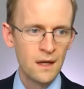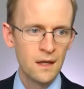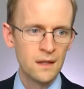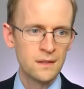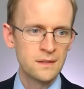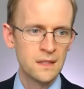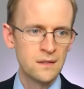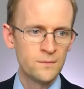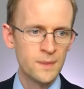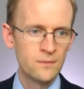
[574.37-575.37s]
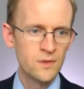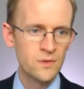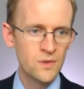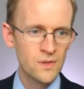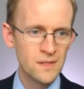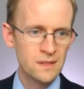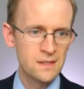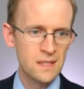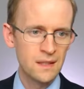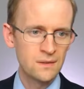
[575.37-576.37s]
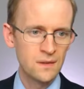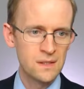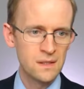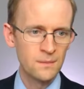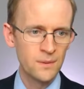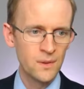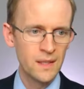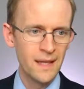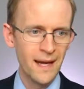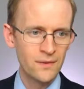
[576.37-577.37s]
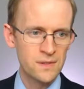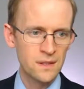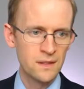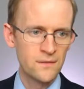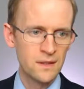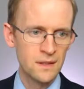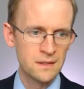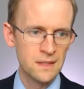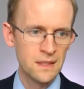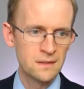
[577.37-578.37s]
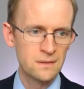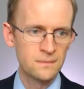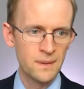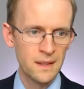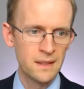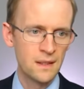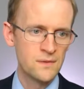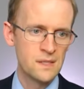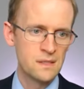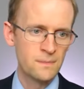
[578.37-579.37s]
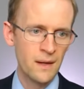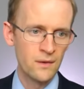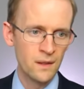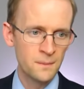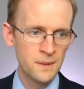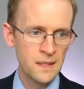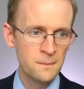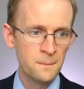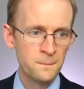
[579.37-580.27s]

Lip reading: are that you've been recruited and taken on as an employee outside of the United Kingdom by the overseas parent company,